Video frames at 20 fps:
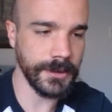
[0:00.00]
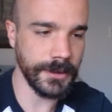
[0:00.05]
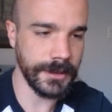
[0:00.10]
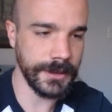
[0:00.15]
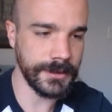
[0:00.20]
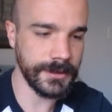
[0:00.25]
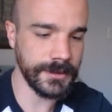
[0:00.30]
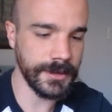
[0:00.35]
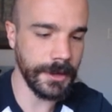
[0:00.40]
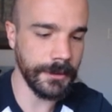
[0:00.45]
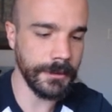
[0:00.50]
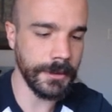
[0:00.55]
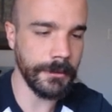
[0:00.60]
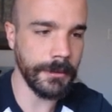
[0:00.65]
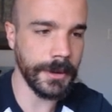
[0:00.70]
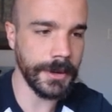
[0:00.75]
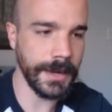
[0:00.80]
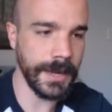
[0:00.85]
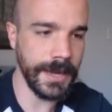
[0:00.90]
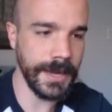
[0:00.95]
So let's say we
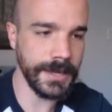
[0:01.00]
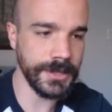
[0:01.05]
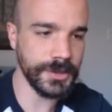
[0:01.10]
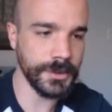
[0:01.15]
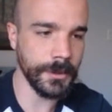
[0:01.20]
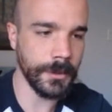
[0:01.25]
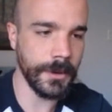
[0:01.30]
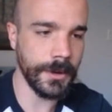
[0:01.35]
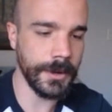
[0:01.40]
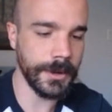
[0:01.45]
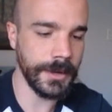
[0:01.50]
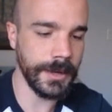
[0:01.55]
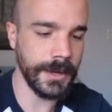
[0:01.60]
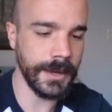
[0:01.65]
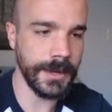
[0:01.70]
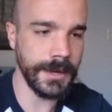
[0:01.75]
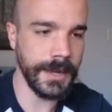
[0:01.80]
want H1